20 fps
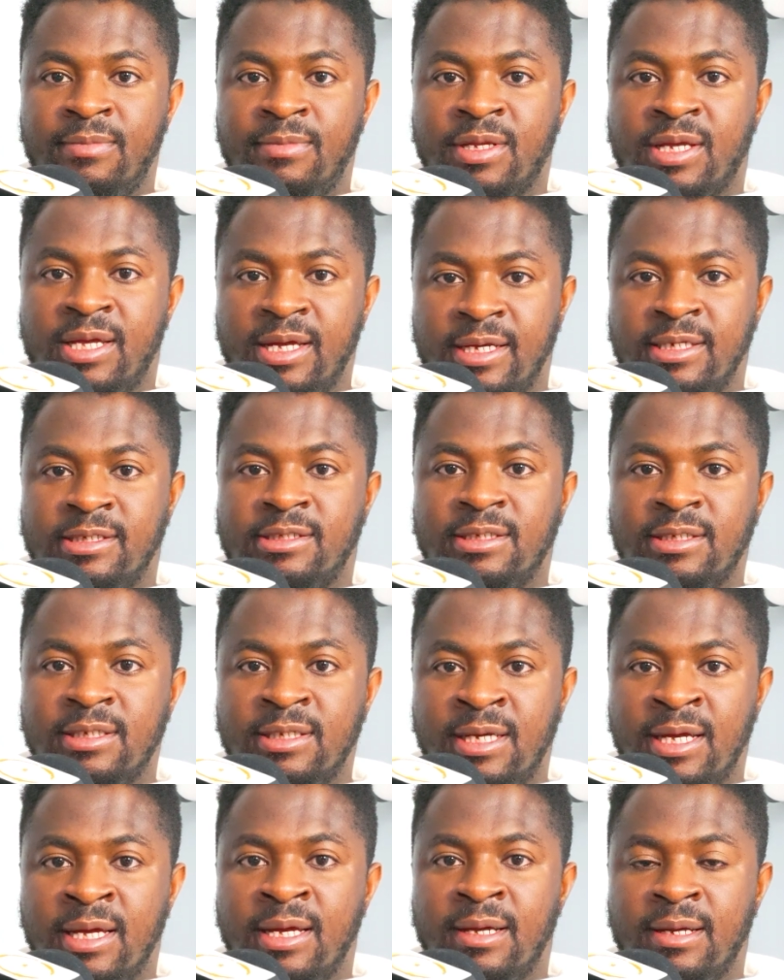case
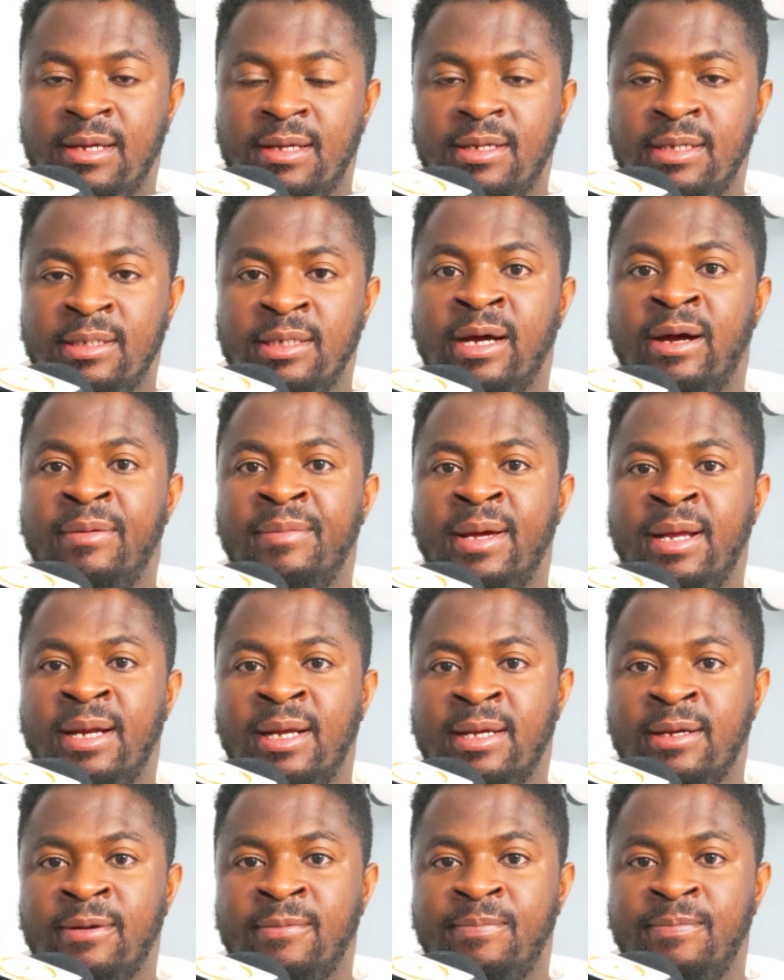here in
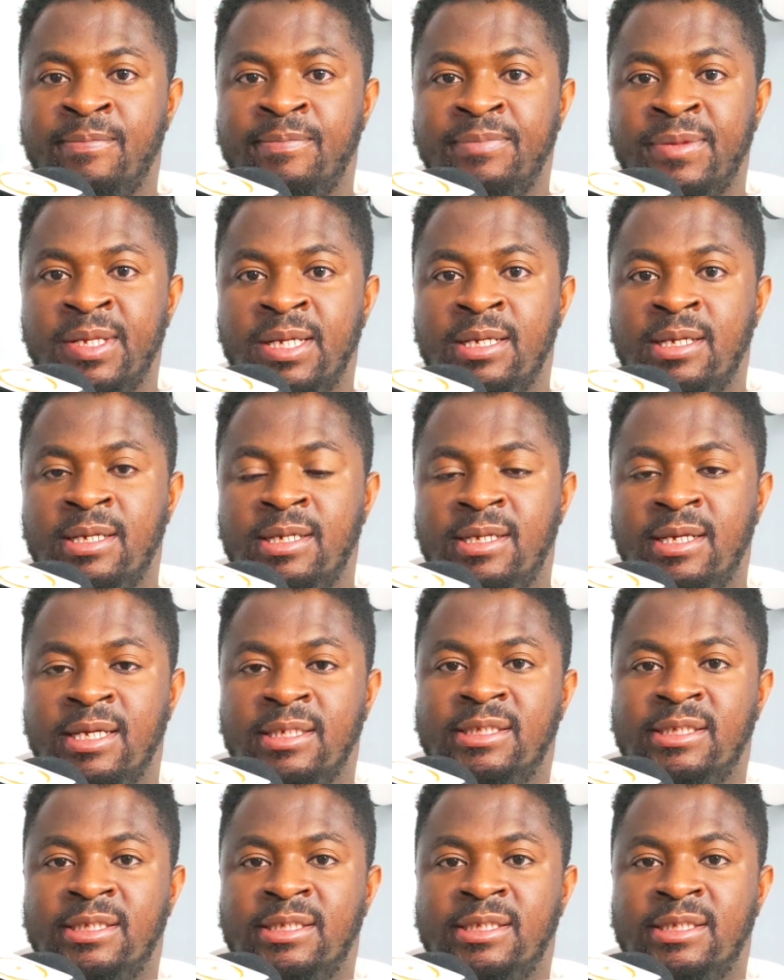America. The